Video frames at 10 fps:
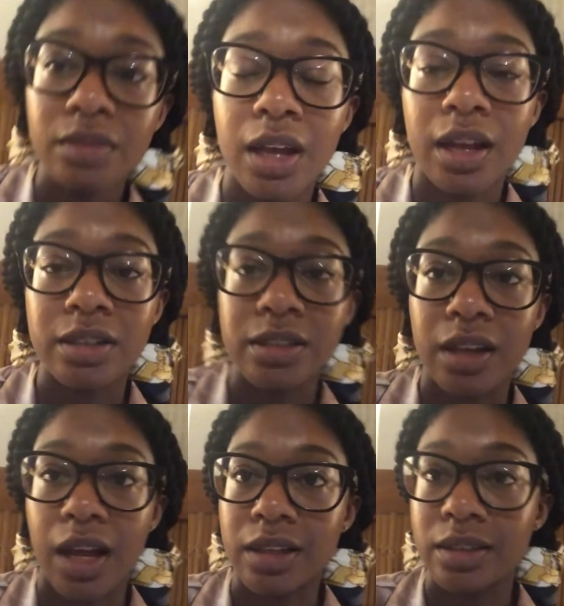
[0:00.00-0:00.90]
I just
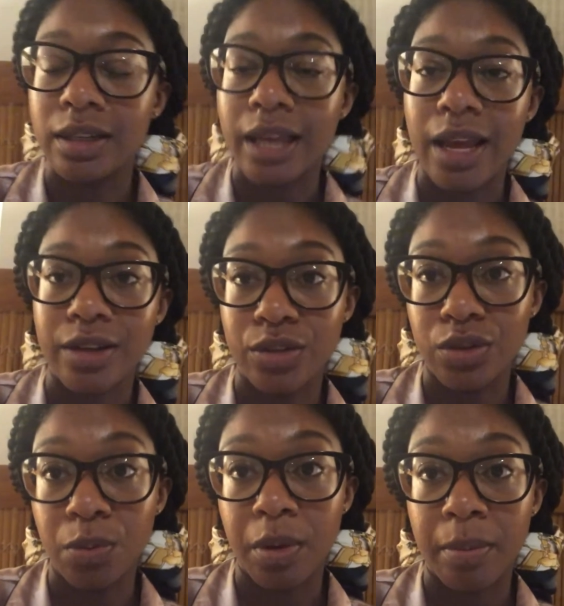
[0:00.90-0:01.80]
got a can of
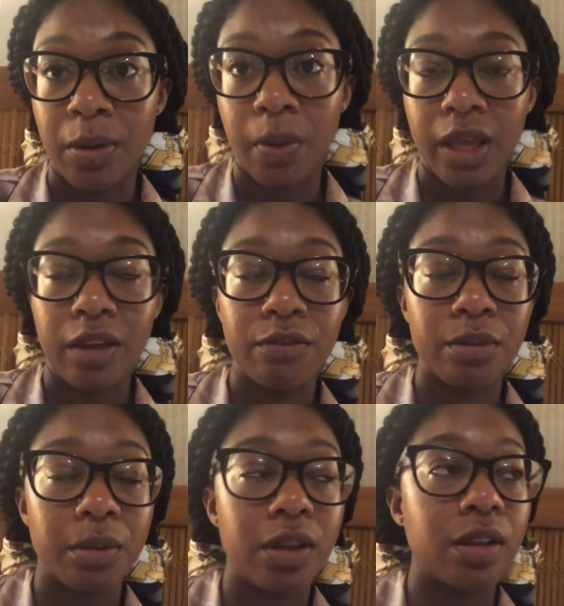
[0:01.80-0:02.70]
soup on my way in
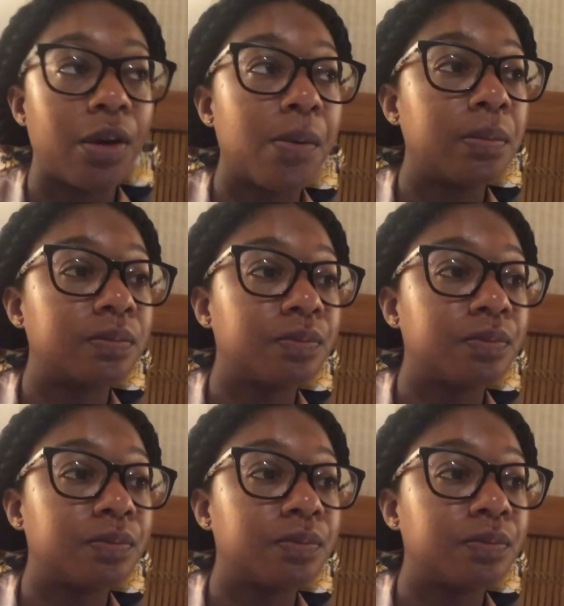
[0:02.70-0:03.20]
from Hilo.